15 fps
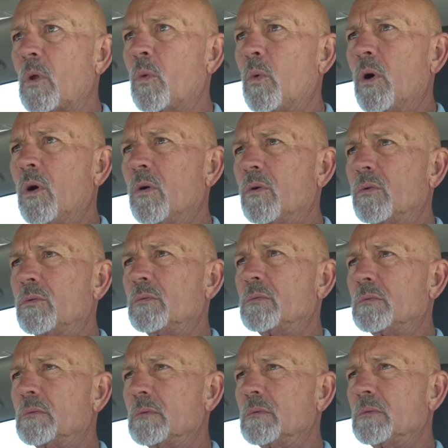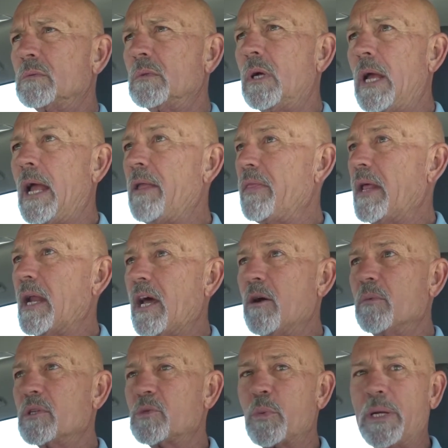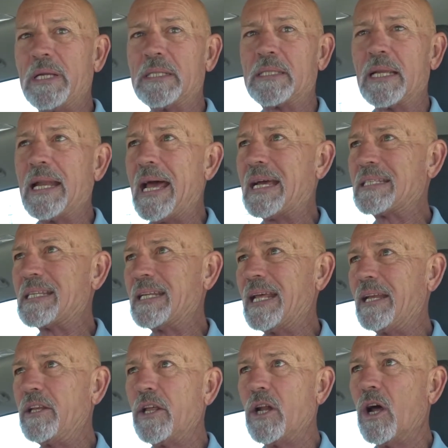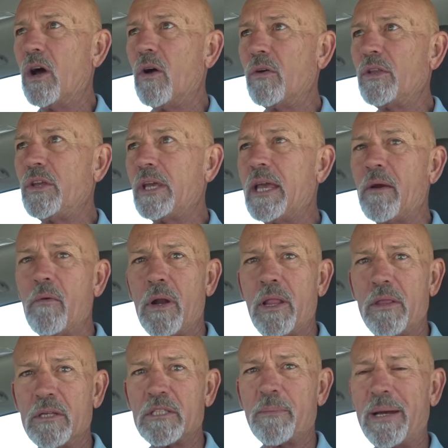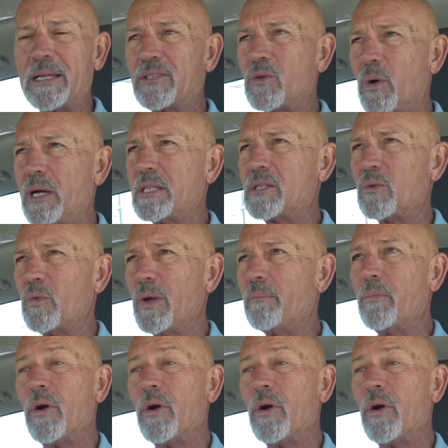Whoa. And then I almost witnessed an accident. You know, you get one of those about twice a week.